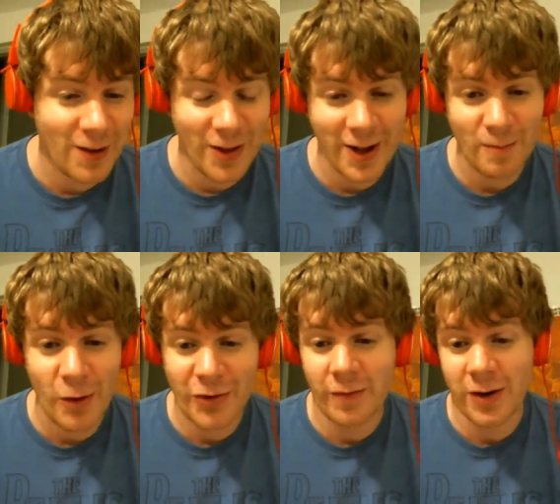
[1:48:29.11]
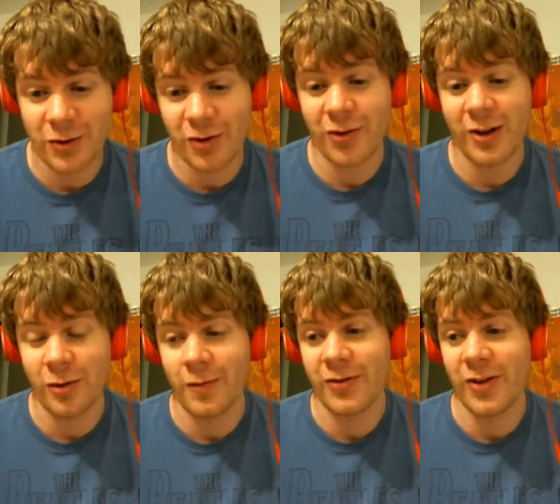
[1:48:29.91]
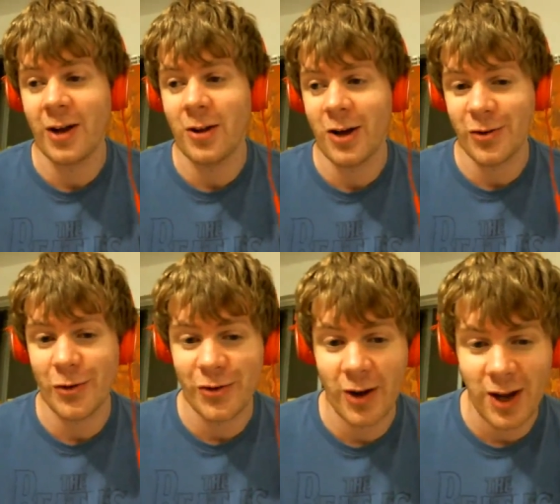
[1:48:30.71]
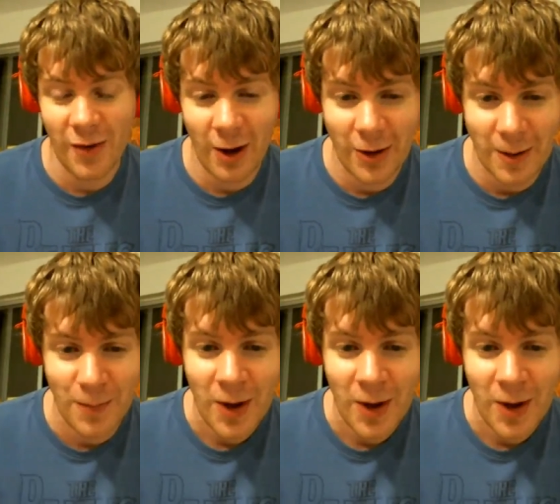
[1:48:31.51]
And like most of it is just like sort of a psychological study of how